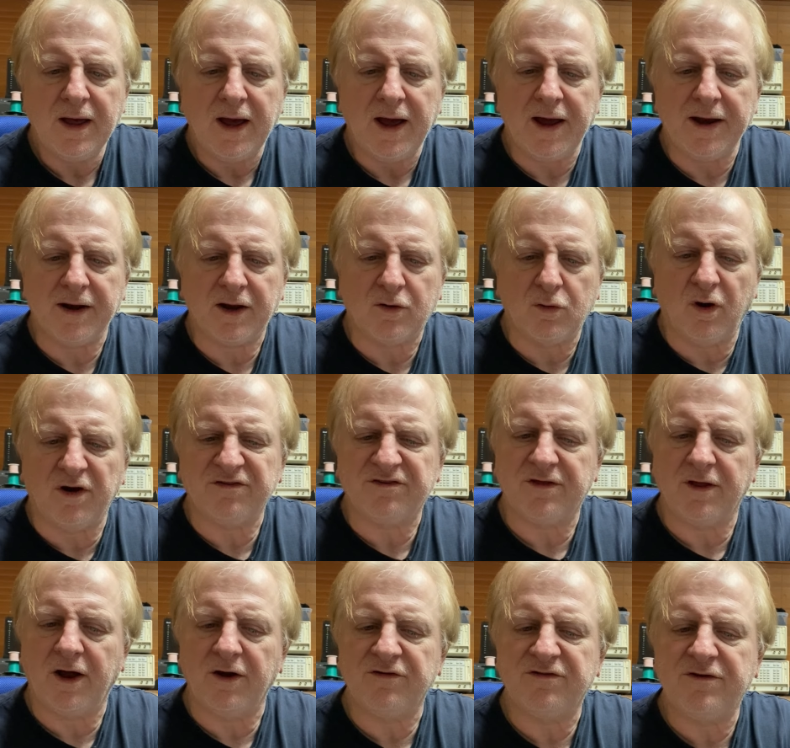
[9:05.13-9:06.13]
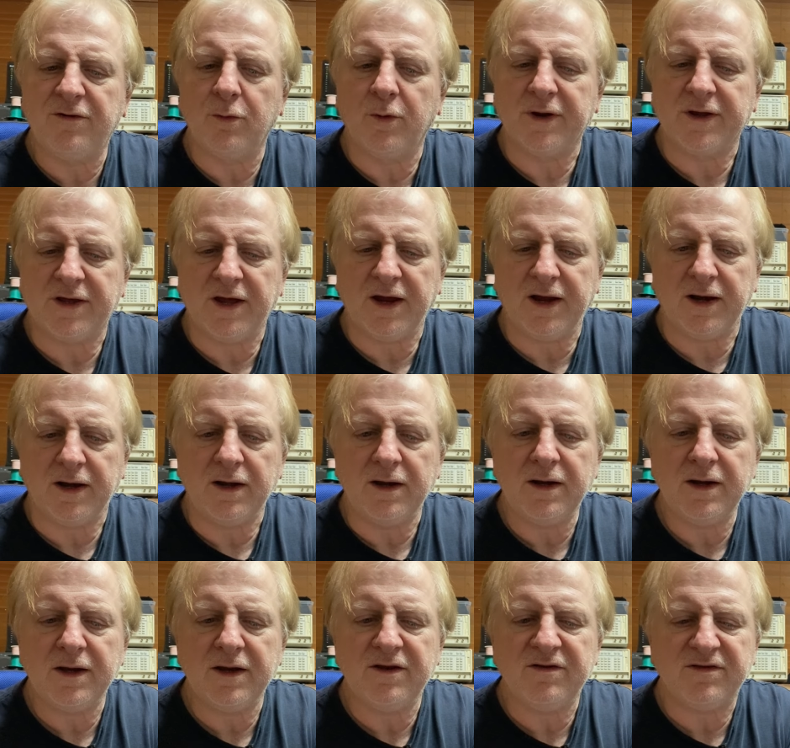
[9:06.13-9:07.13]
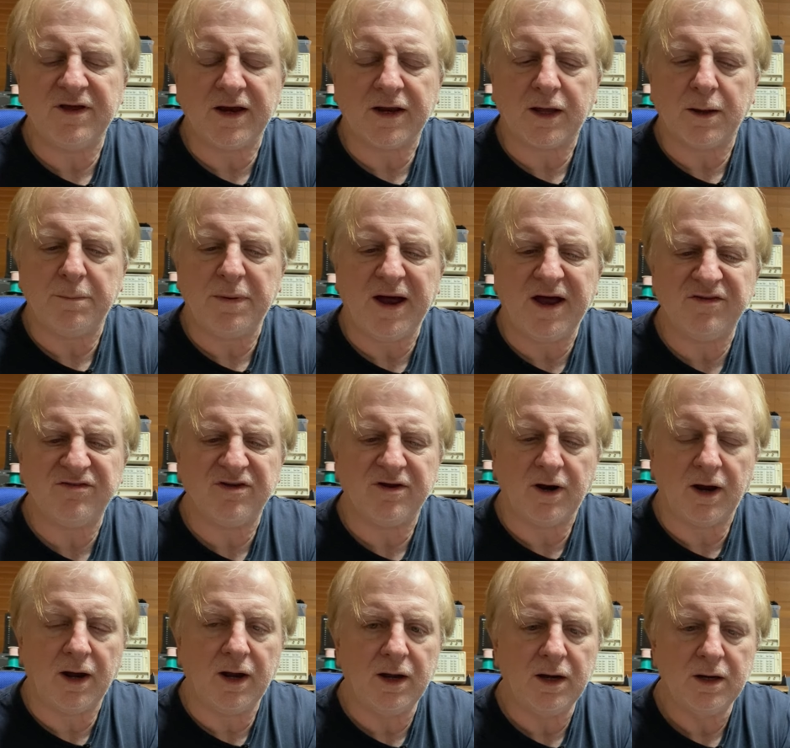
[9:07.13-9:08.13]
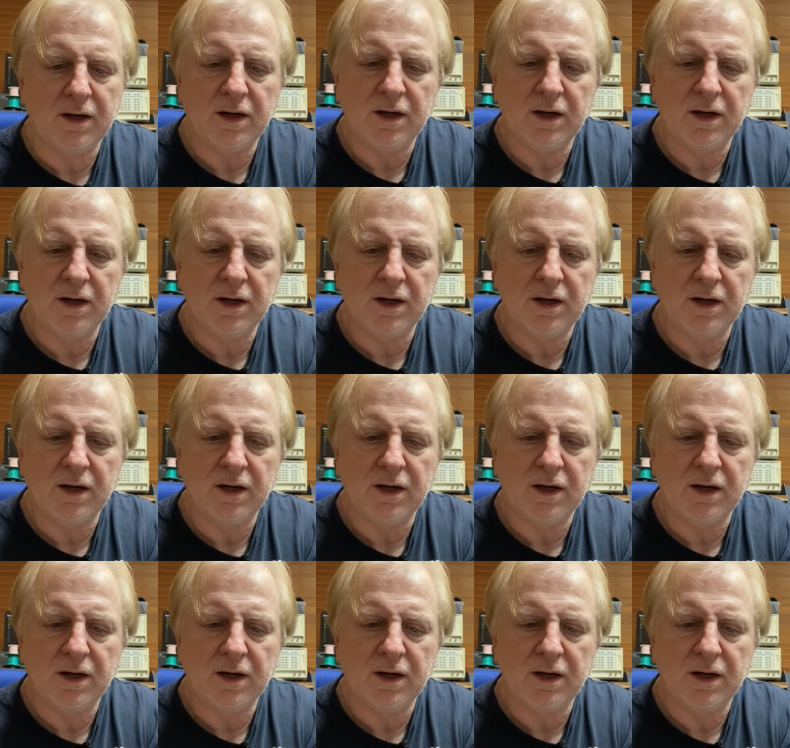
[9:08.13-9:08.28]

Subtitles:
And across those two again is that capacitor,